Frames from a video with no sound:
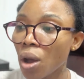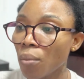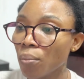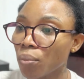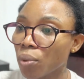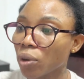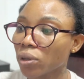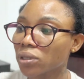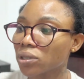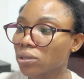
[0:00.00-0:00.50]

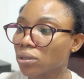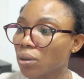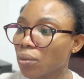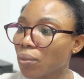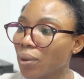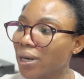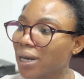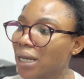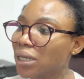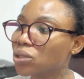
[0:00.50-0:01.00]
But
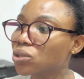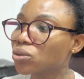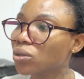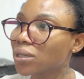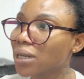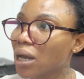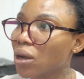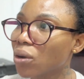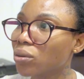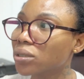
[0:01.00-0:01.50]
when I saw
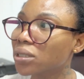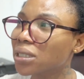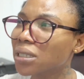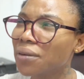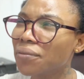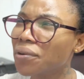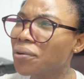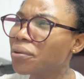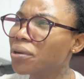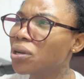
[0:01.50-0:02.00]
that container,
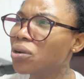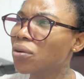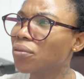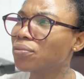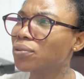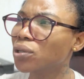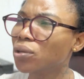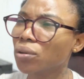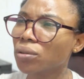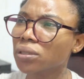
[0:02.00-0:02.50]
very
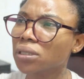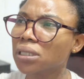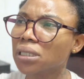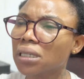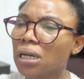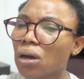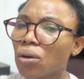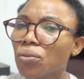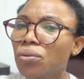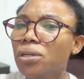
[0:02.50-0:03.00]
lovely
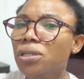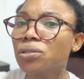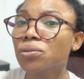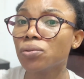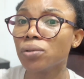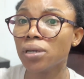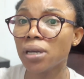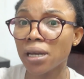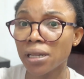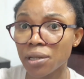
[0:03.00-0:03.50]
container, only to
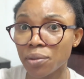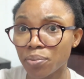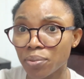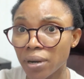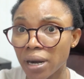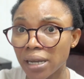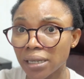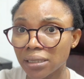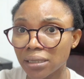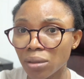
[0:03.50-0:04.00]
hear the
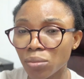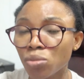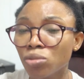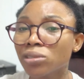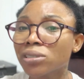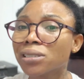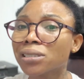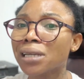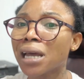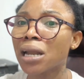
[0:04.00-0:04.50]
price,
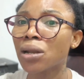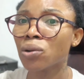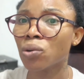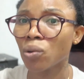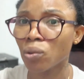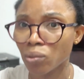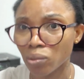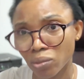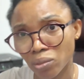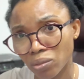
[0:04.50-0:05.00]
Musalo,
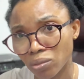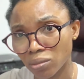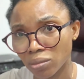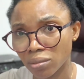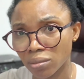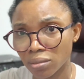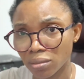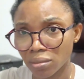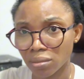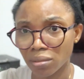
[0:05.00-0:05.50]

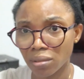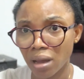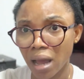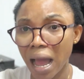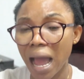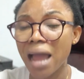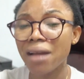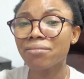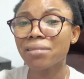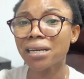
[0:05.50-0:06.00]

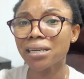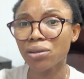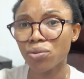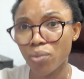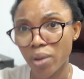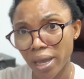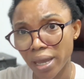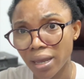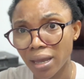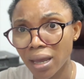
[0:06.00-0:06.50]
I ran
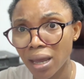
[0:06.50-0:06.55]
away.